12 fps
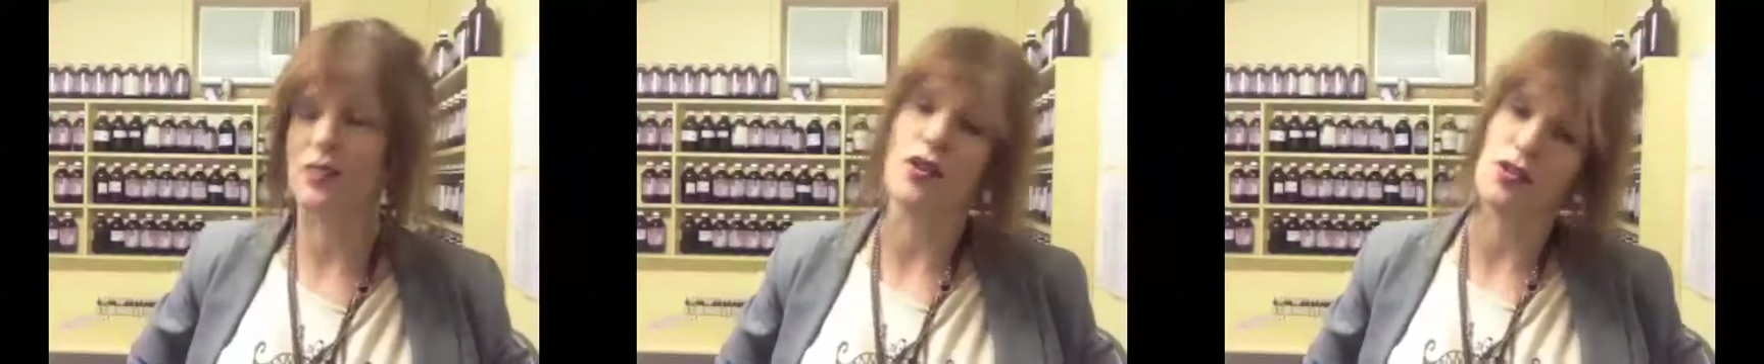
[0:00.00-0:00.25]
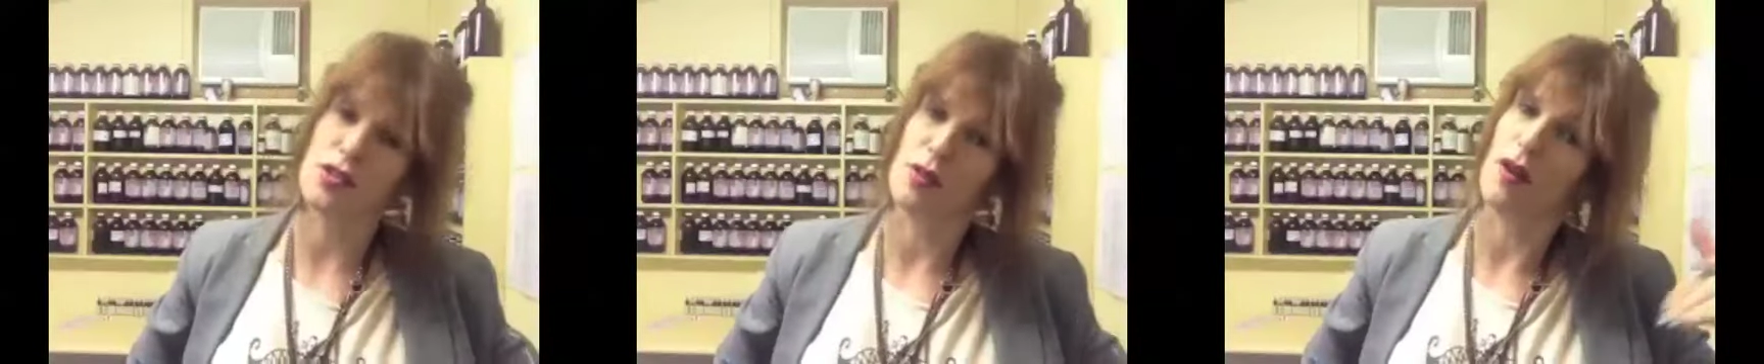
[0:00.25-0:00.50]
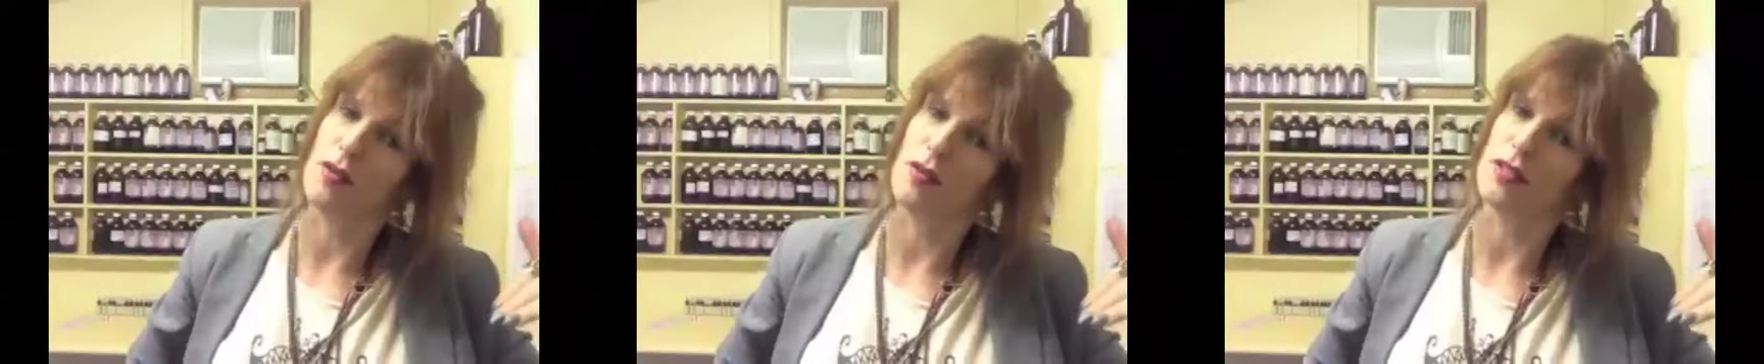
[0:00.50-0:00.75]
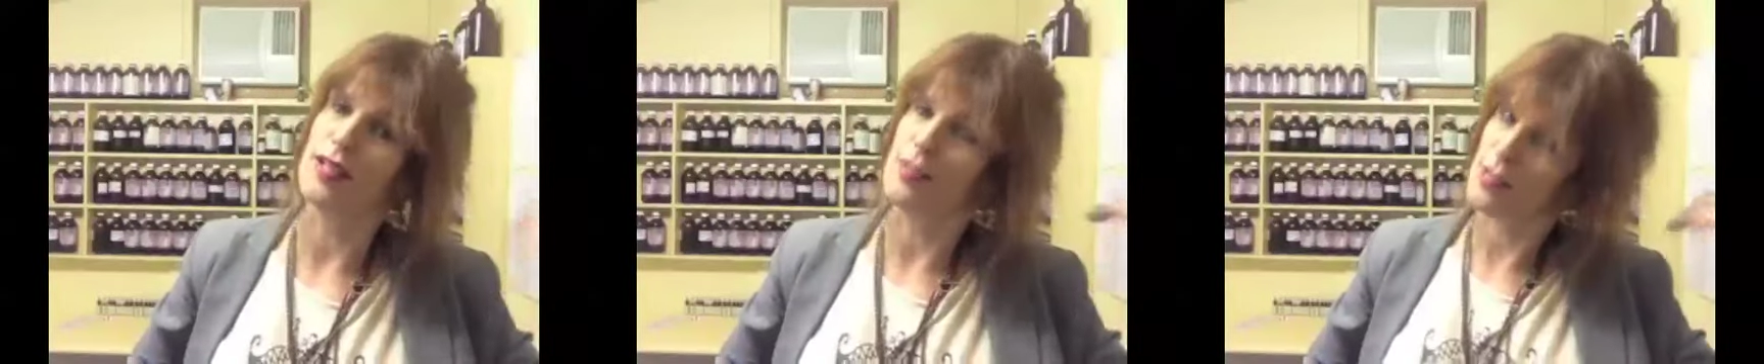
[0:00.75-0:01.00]
not so
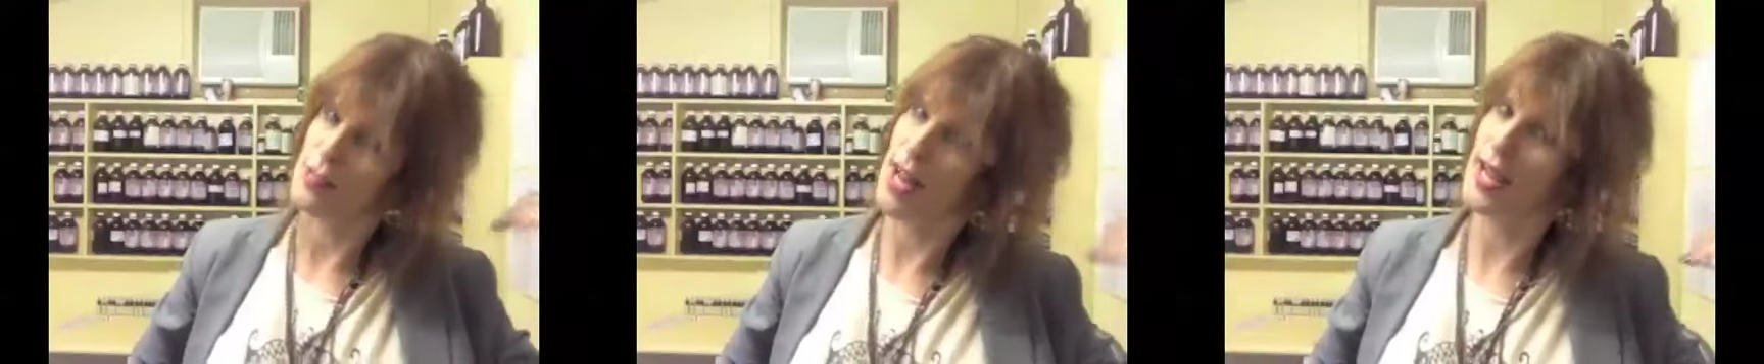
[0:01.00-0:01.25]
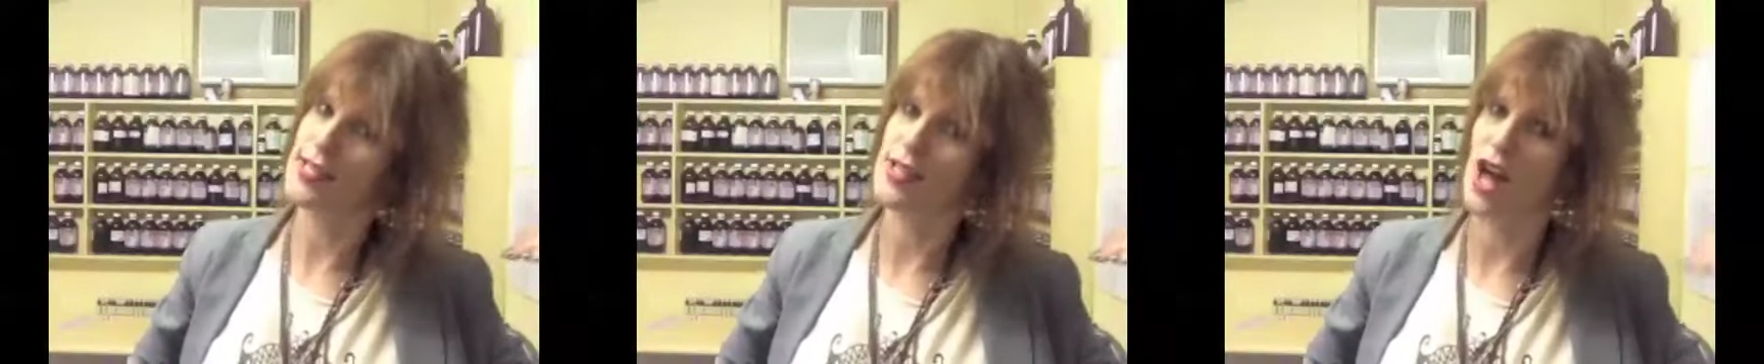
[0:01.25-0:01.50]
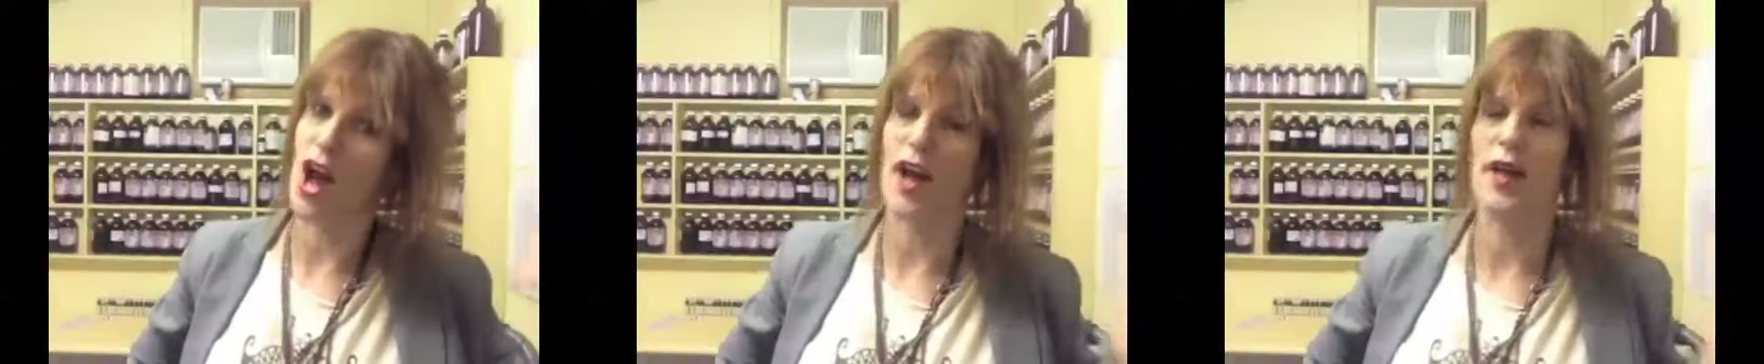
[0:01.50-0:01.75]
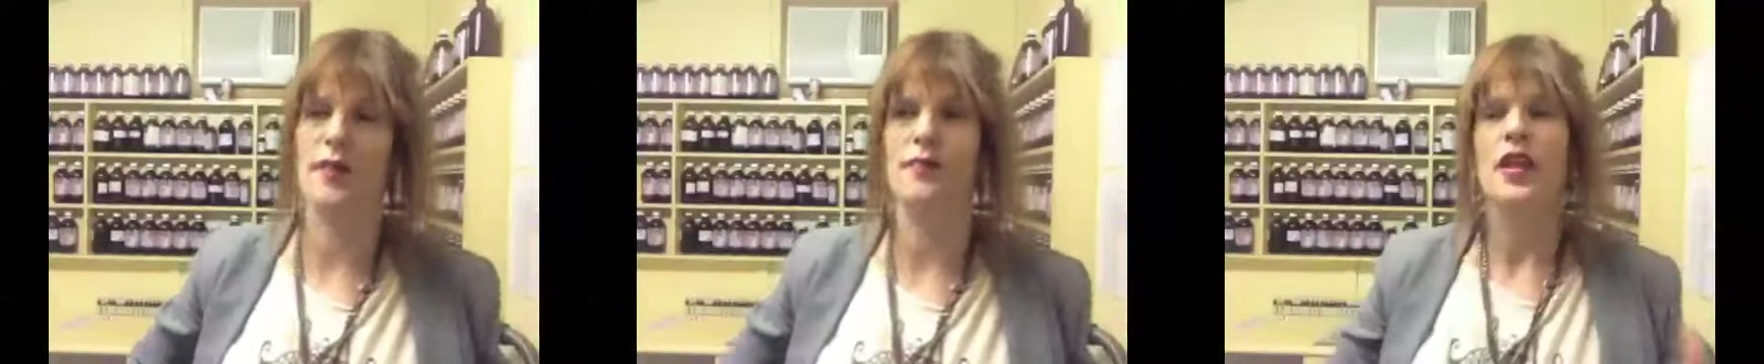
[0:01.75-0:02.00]
old in today's
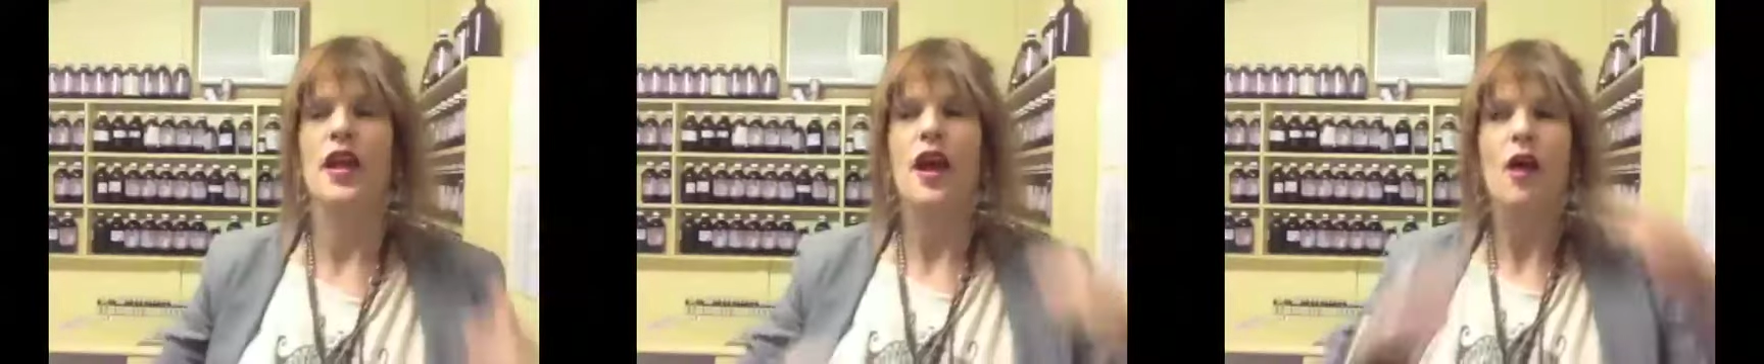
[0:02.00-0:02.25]
time,